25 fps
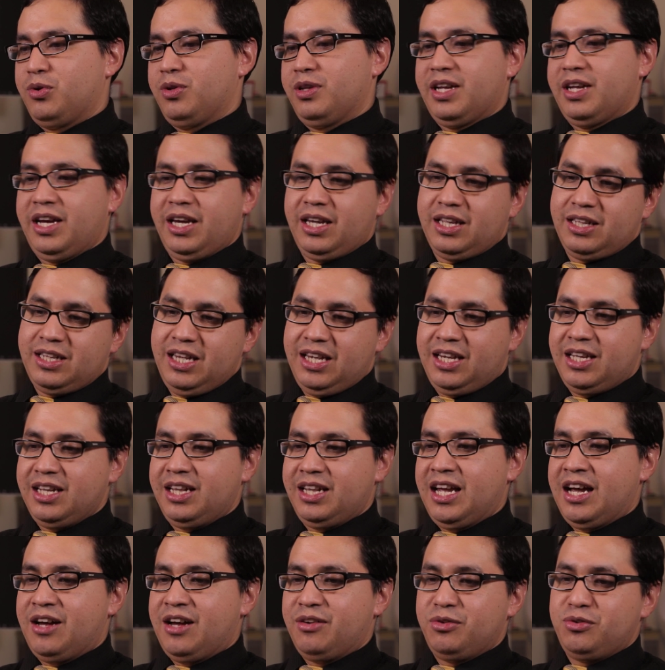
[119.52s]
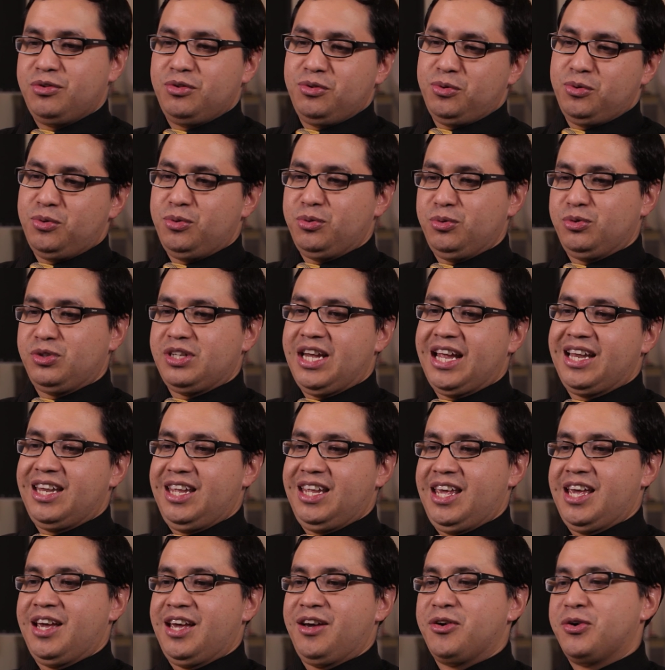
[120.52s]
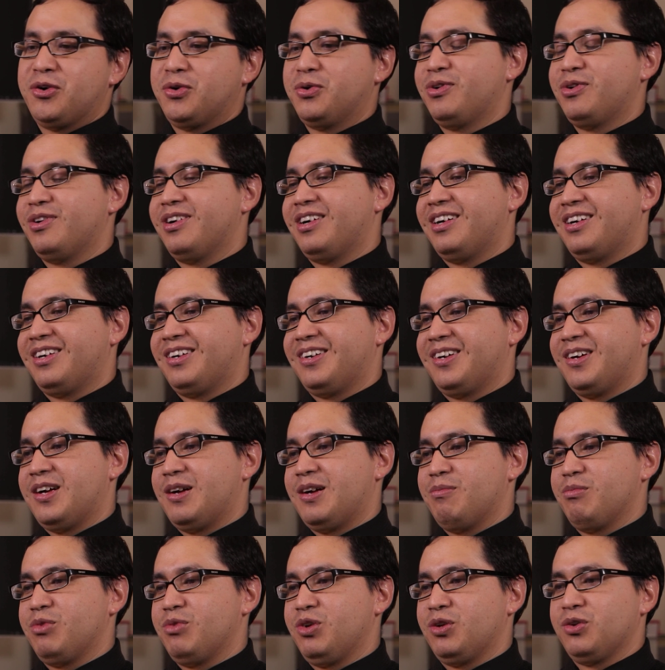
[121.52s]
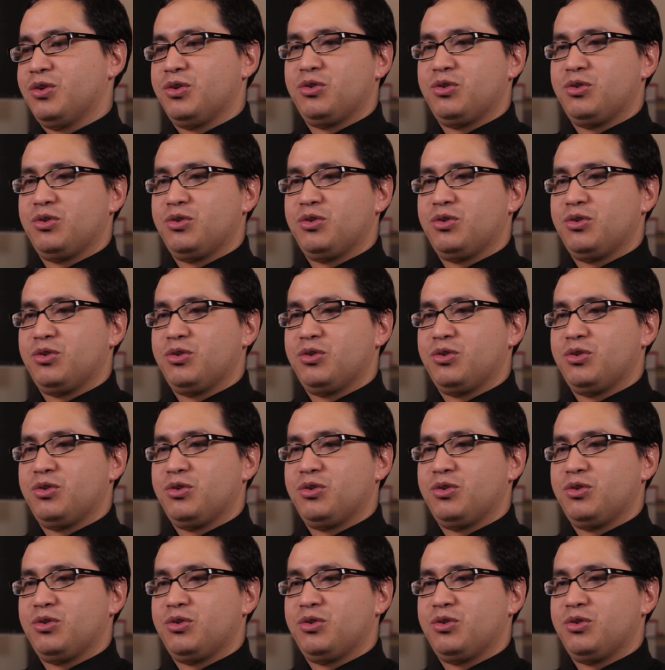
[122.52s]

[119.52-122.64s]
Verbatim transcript: and I get taken down to San Diego, um, you know,